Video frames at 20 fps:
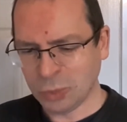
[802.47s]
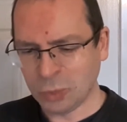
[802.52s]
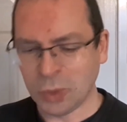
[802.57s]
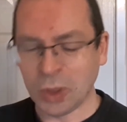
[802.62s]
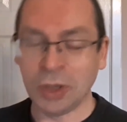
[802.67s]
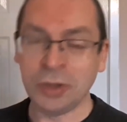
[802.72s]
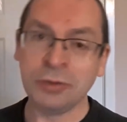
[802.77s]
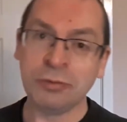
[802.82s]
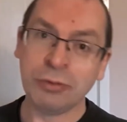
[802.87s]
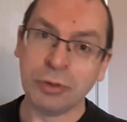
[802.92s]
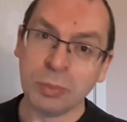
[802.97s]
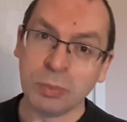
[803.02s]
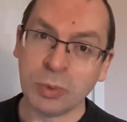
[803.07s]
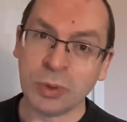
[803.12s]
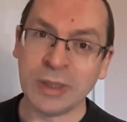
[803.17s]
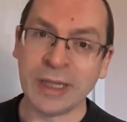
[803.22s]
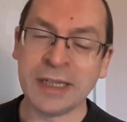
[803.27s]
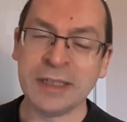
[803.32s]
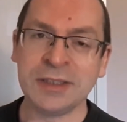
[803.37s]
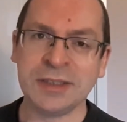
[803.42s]
One group
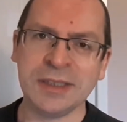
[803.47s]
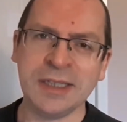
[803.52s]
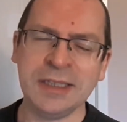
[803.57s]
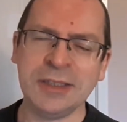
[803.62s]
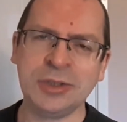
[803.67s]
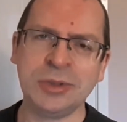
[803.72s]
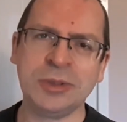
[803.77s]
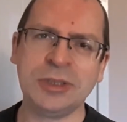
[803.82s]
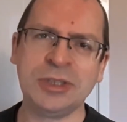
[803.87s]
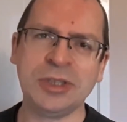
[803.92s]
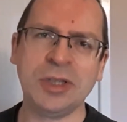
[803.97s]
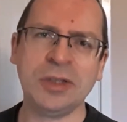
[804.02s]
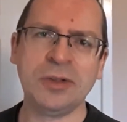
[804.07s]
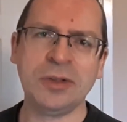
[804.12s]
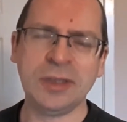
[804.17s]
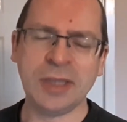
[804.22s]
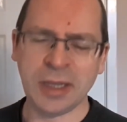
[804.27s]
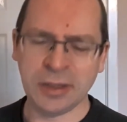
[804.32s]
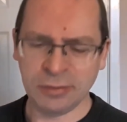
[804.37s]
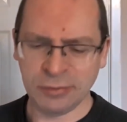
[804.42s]
will enter into
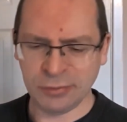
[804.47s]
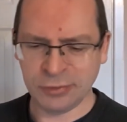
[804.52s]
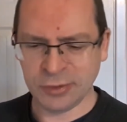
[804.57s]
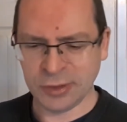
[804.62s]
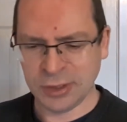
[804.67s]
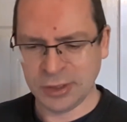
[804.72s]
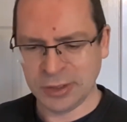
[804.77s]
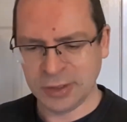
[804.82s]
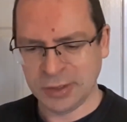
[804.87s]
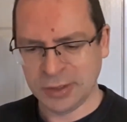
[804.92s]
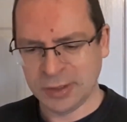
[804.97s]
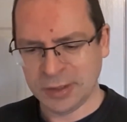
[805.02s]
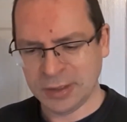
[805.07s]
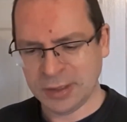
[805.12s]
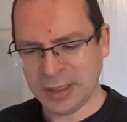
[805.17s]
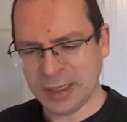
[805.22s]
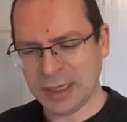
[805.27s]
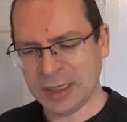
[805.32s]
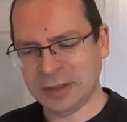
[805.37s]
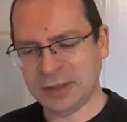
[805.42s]
eternal life
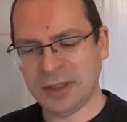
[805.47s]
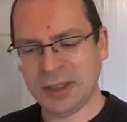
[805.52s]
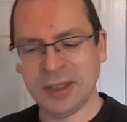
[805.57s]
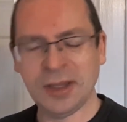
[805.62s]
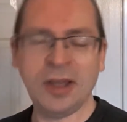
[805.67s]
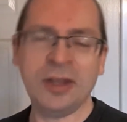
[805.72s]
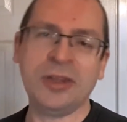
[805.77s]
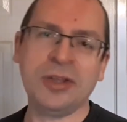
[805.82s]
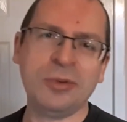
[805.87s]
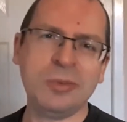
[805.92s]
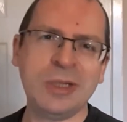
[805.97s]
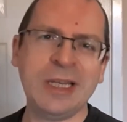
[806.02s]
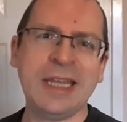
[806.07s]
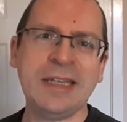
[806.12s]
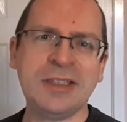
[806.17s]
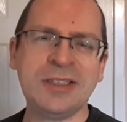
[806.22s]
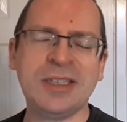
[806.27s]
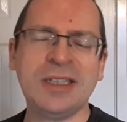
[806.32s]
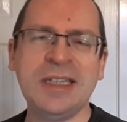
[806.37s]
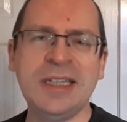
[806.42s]
and the other will
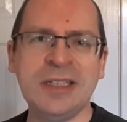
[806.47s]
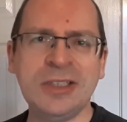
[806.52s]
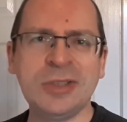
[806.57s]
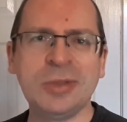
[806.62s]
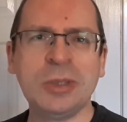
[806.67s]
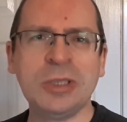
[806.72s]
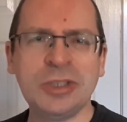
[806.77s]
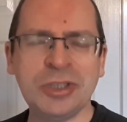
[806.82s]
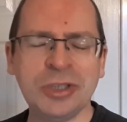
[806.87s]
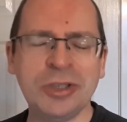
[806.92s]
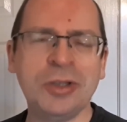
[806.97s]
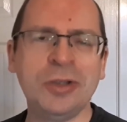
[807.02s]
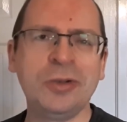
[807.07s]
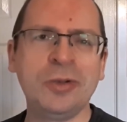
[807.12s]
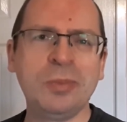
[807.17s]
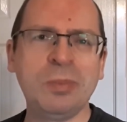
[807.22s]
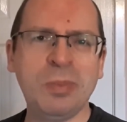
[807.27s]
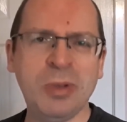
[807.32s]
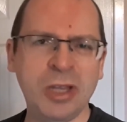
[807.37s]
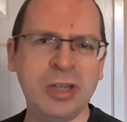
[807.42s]
enter into
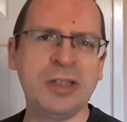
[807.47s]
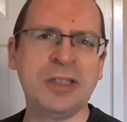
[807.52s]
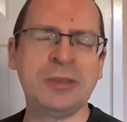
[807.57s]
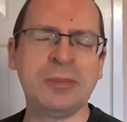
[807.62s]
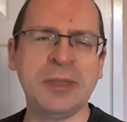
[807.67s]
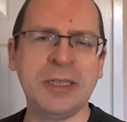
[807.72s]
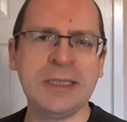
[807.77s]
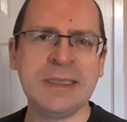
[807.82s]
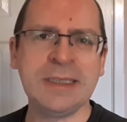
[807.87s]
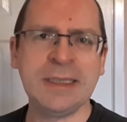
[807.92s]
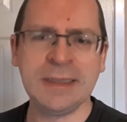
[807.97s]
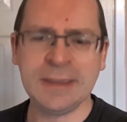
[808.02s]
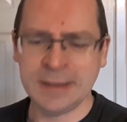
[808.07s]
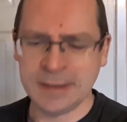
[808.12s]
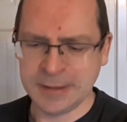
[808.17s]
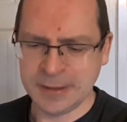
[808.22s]
eternal punishment.